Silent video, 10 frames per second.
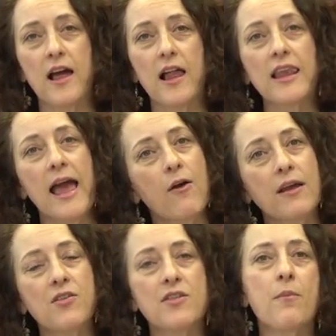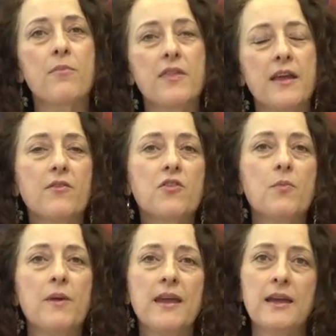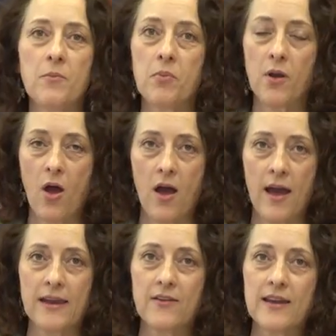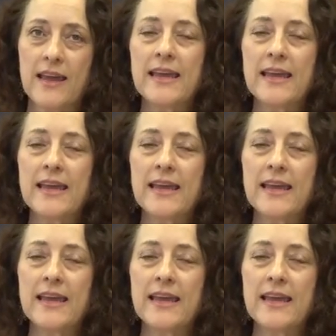allowing some things to be implied.